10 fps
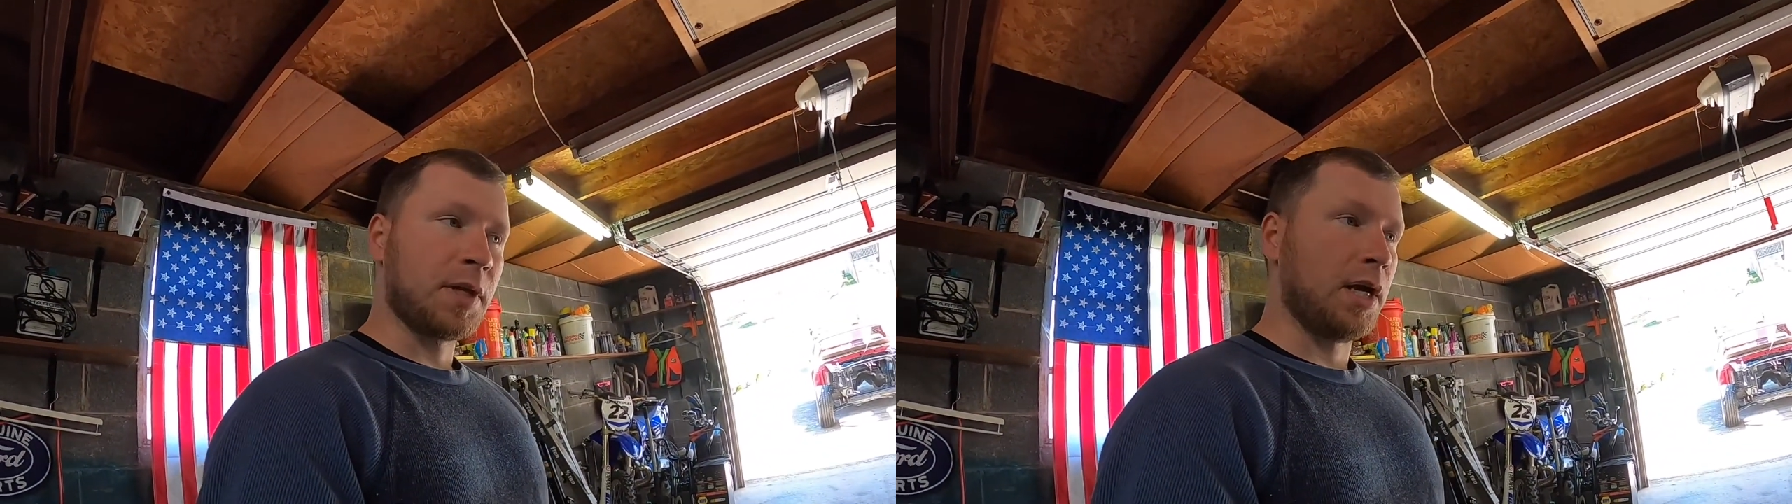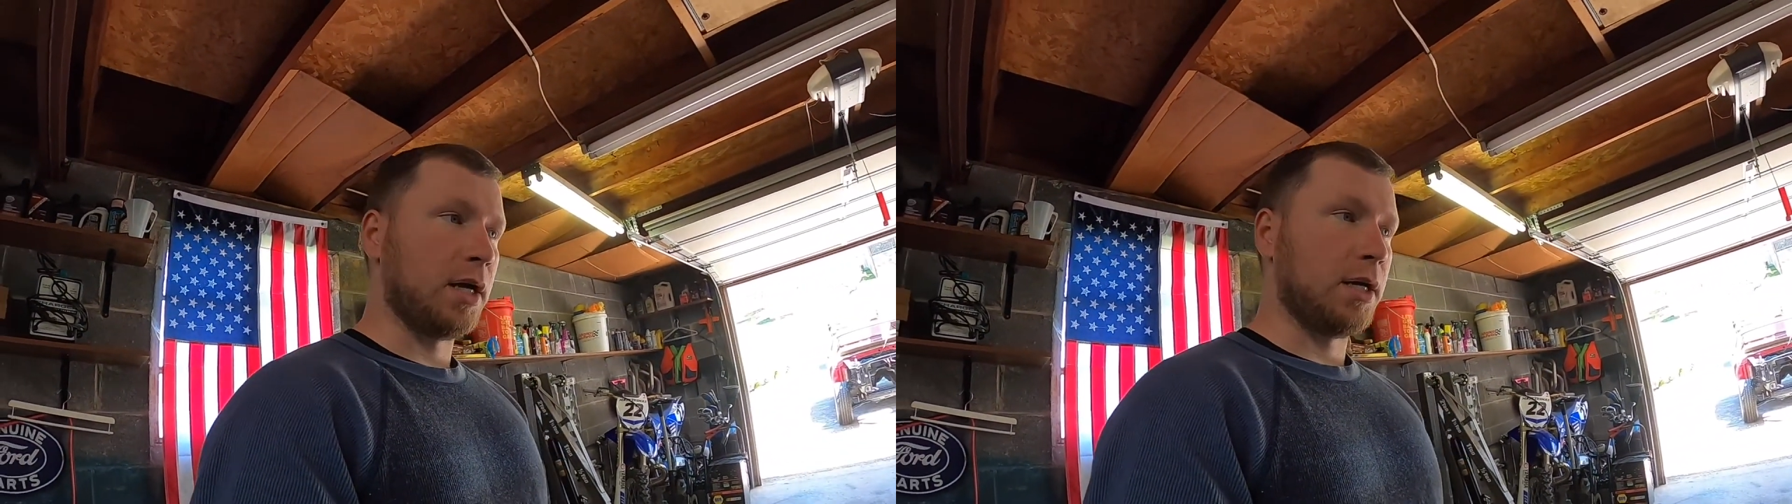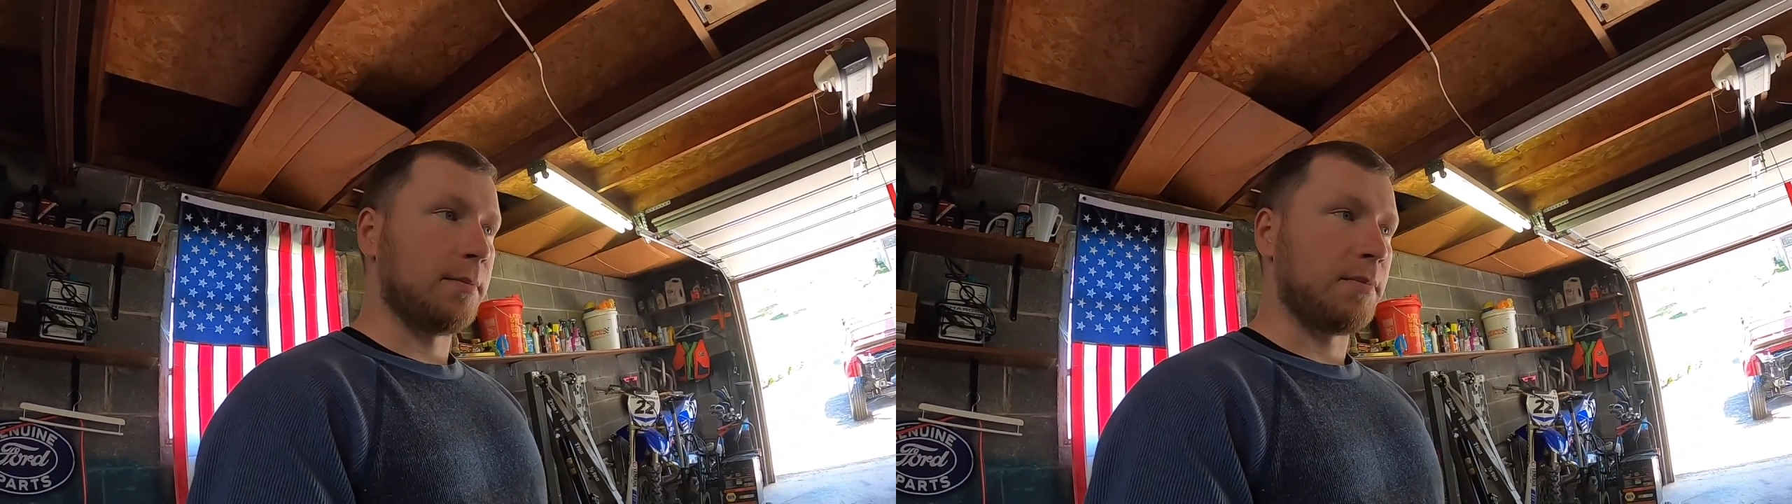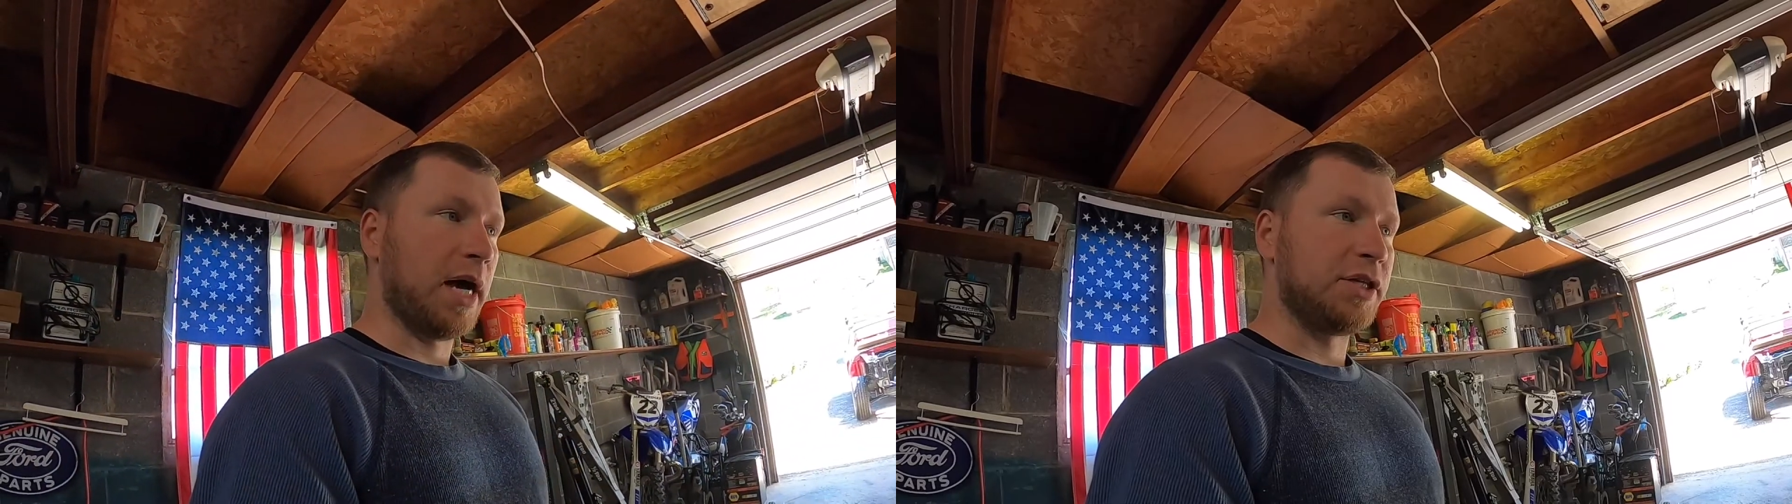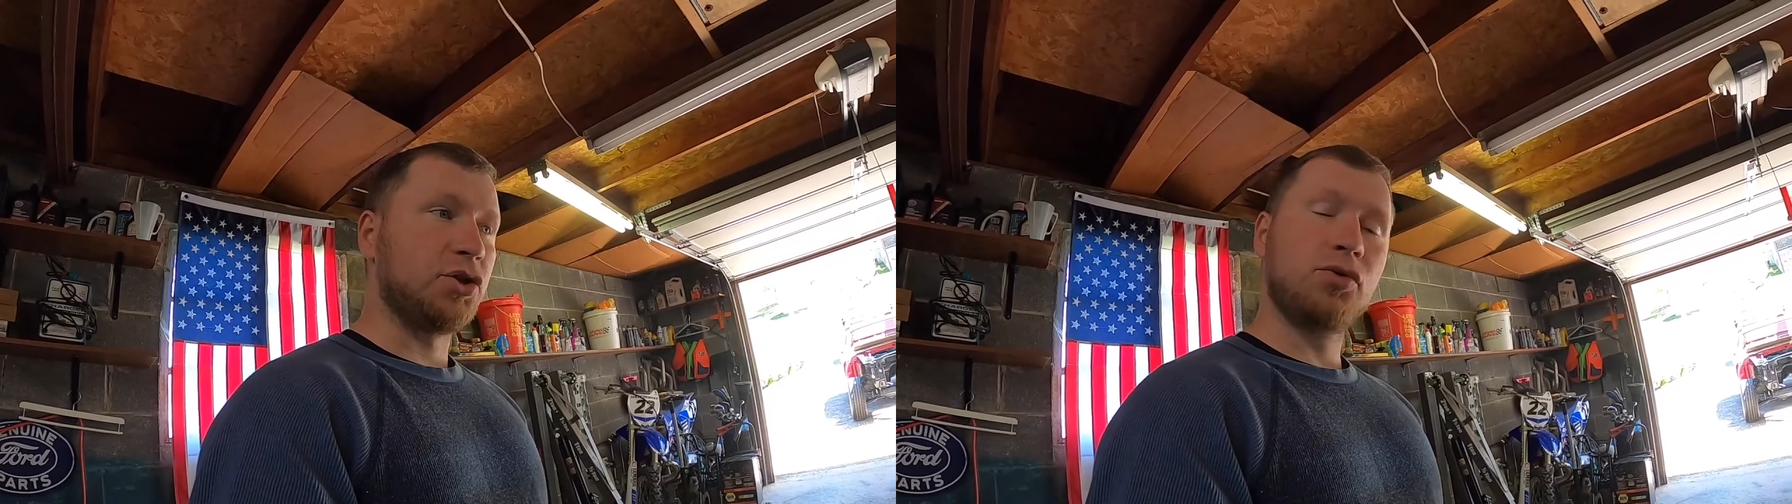
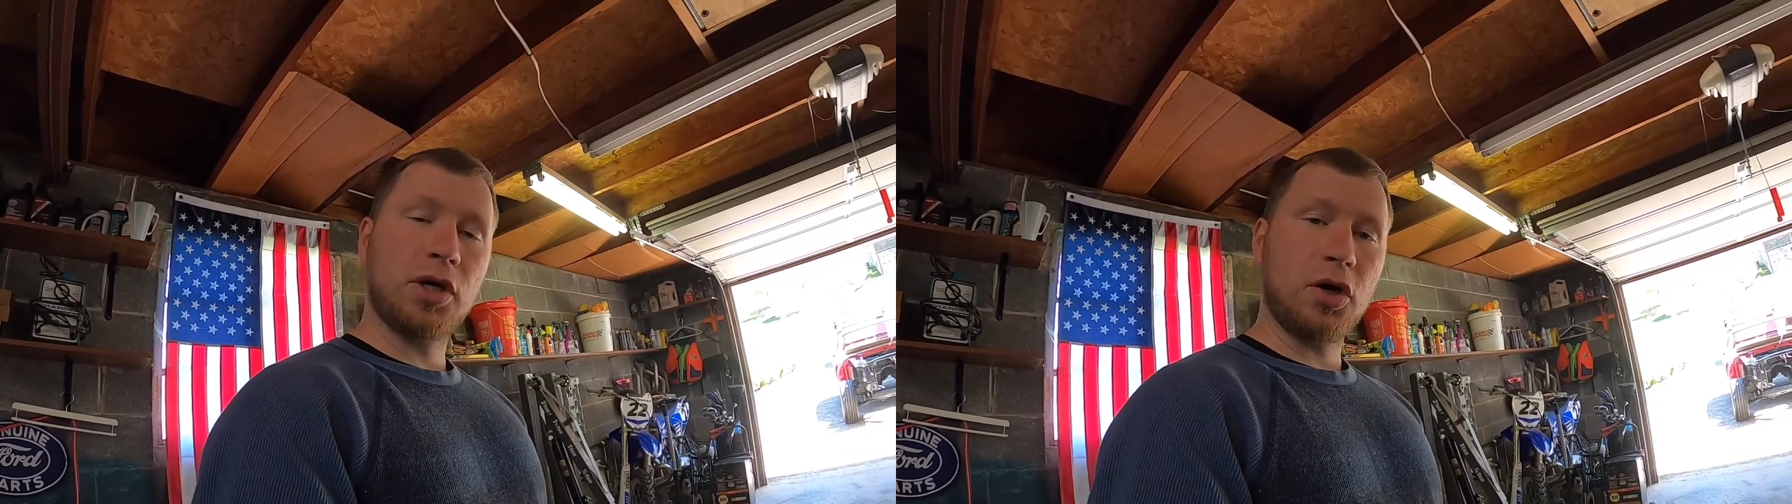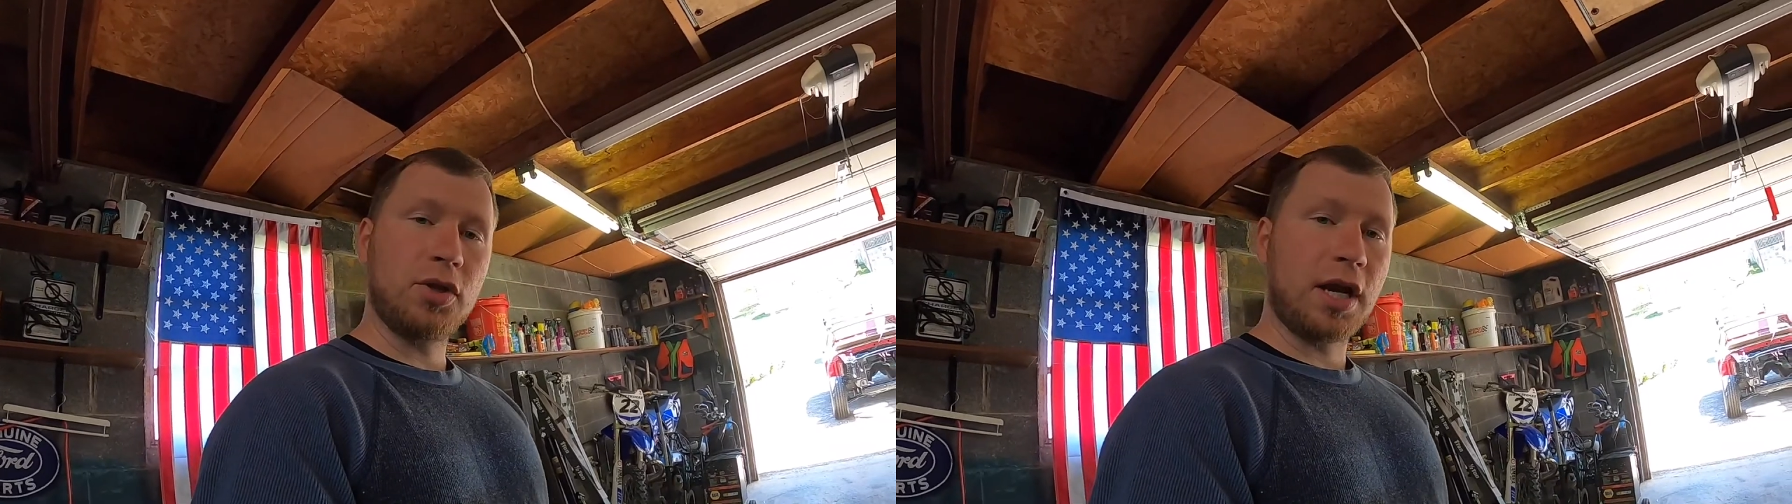I do know